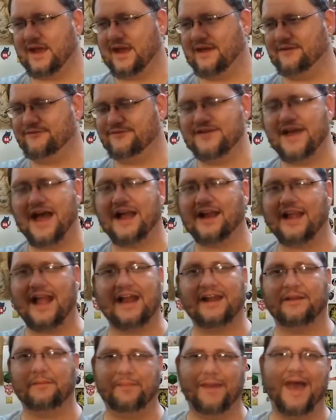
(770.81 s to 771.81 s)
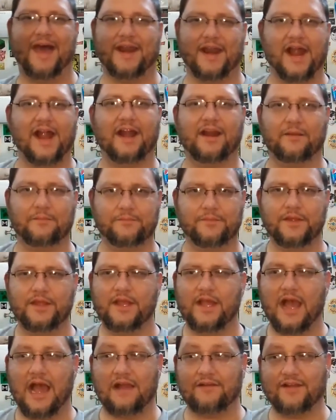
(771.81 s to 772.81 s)
I've not gotten a bad item.
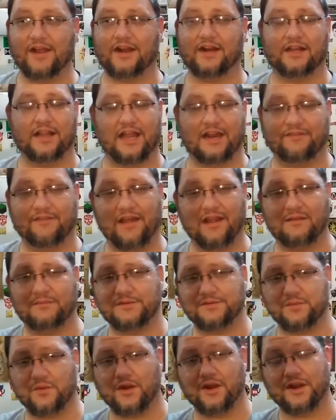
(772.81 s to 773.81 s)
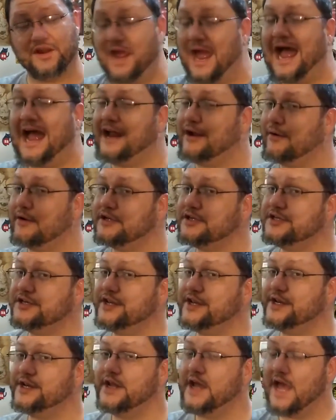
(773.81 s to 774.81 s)
I've gotten a lot of items where I
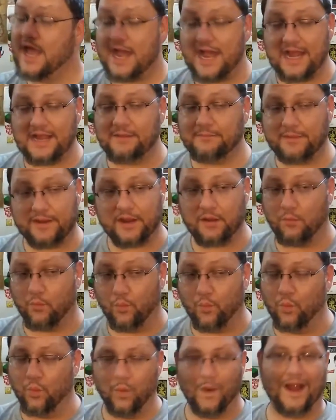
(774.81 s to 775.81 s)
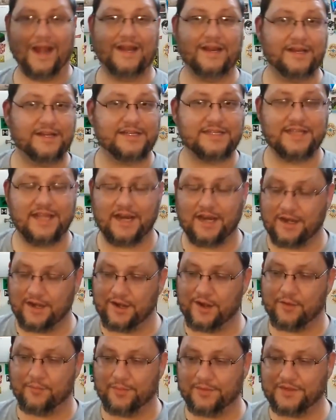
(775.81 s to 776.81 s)
questioned it. I'm like, why did this get in
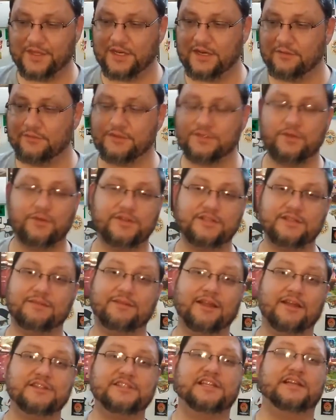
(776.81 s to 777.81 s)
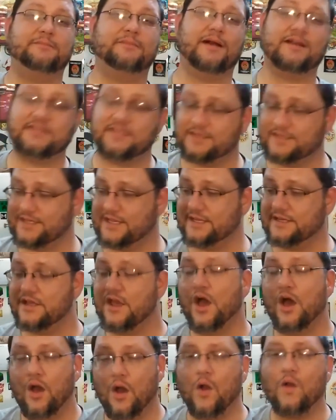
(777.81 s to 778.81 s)
here? But then there was always something else in the box that said,
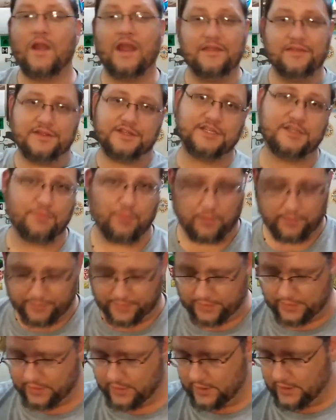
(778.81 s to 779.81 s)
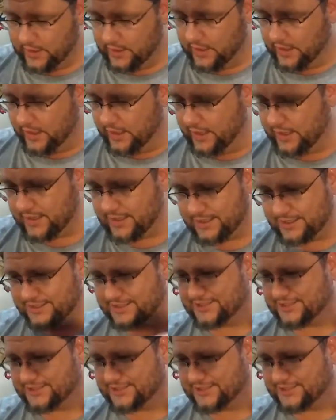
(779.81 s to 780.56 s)
okay, this is worth it.